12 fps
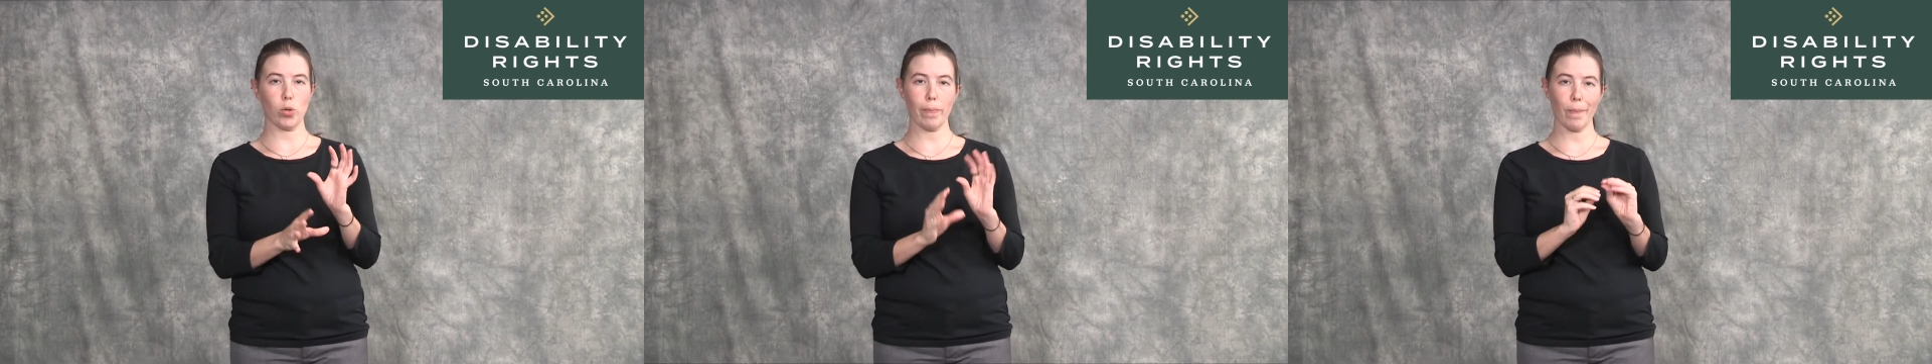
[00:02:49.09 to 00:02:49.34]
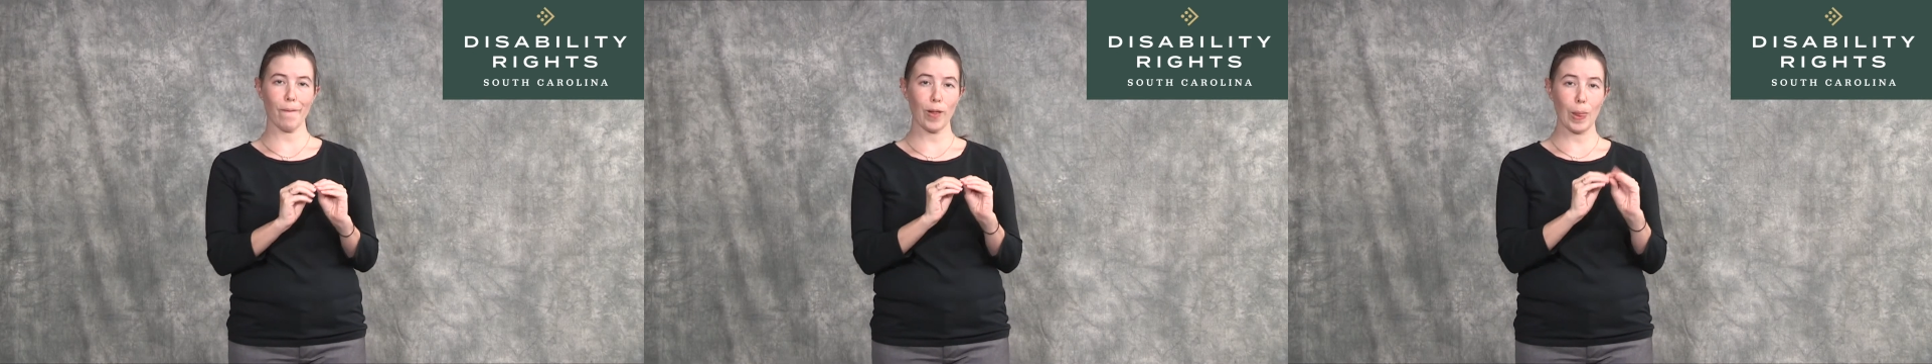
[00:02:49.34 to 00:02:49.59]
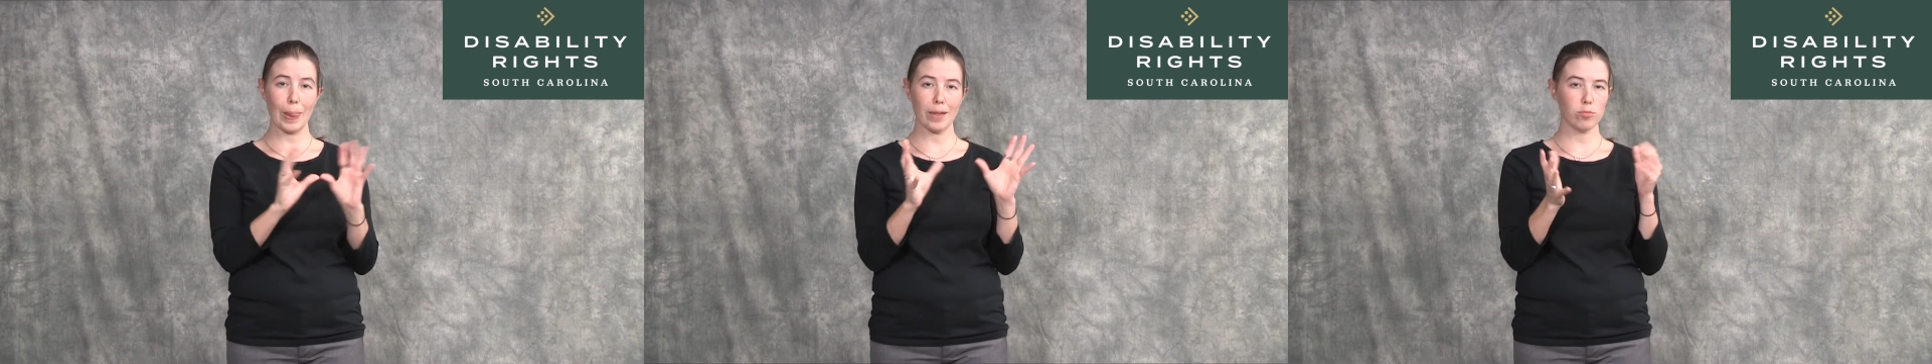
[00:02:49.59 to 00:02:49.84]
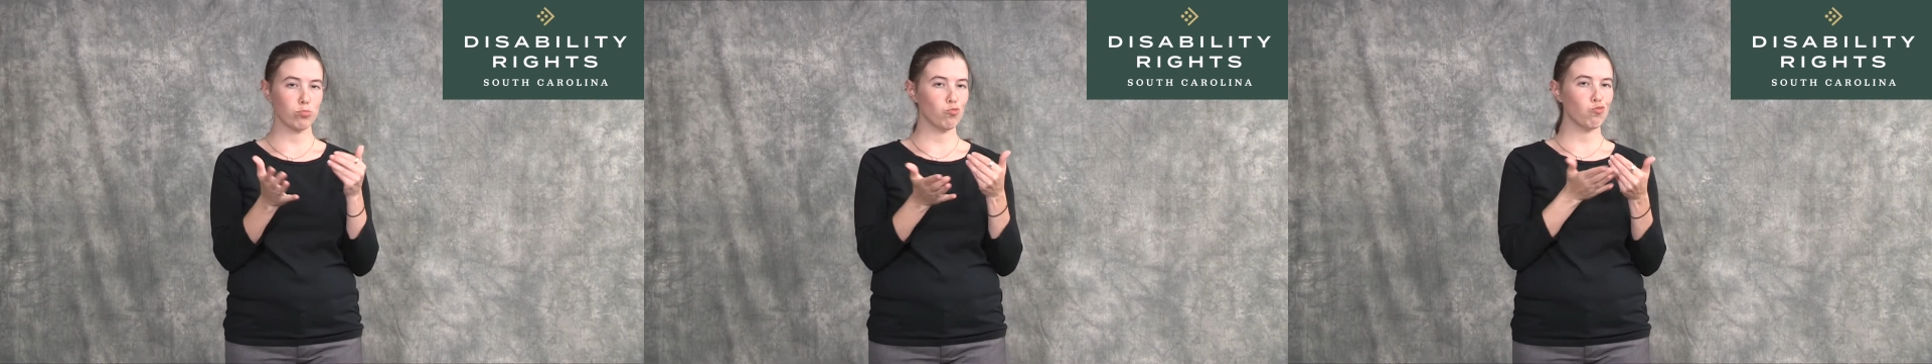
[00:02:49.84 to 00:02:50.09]
to see
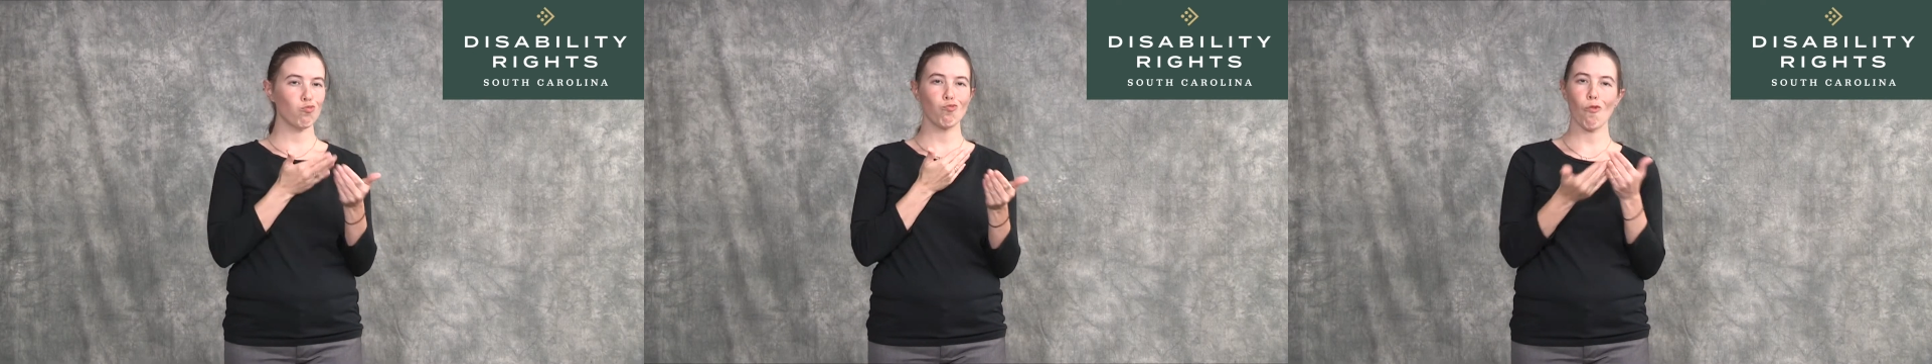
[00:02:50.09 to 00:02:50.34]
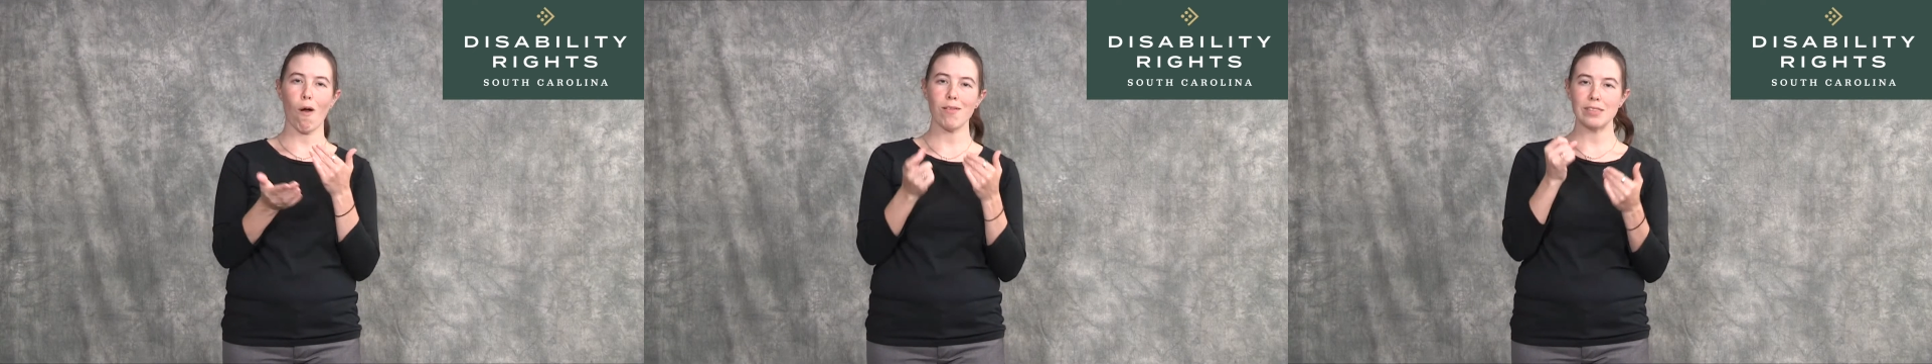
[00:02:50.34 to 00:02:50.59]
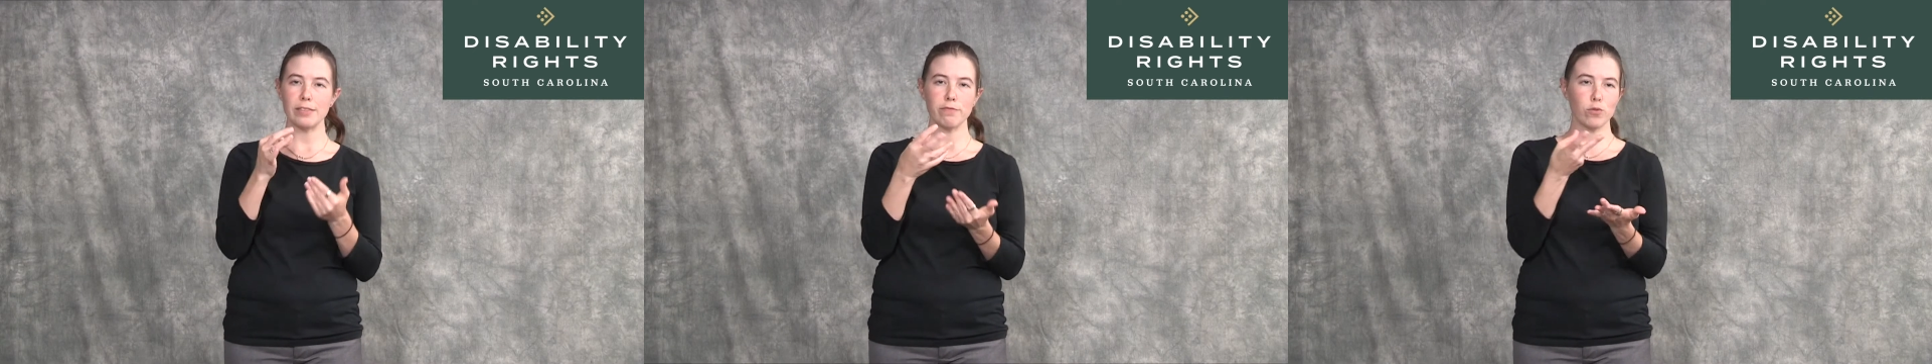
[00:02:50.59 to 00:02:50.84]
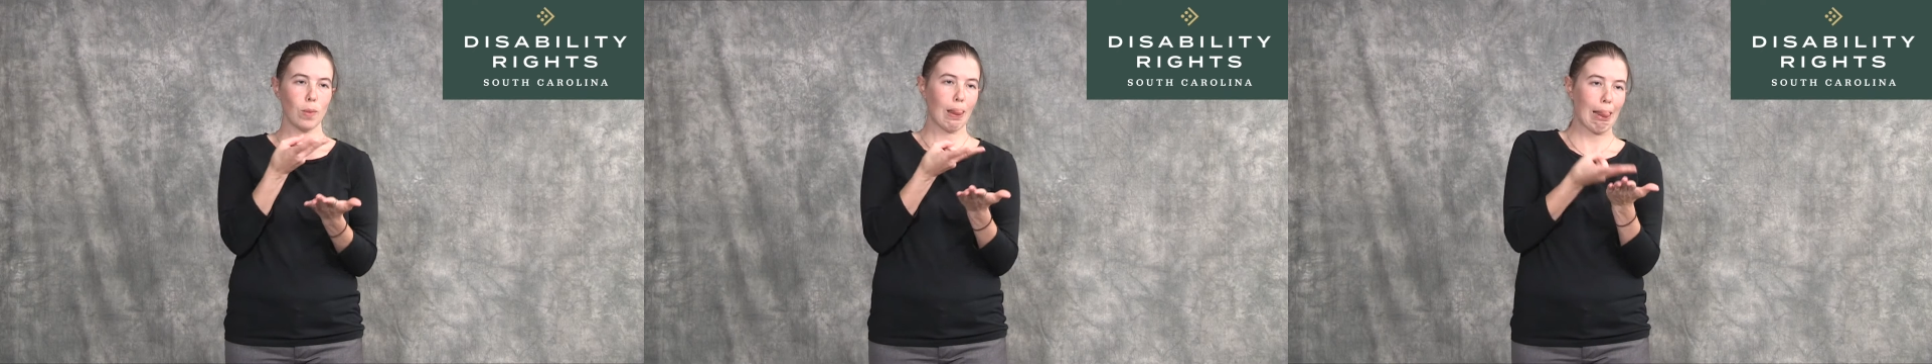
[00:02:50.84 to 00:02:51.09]
the interpreter
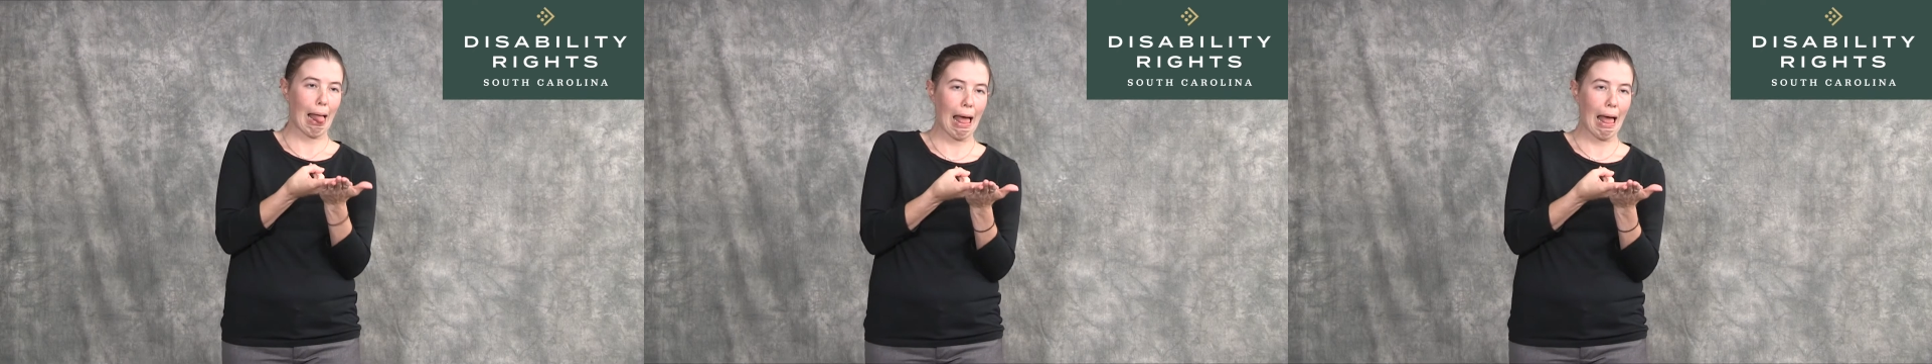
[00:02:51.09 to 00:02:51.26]
clearly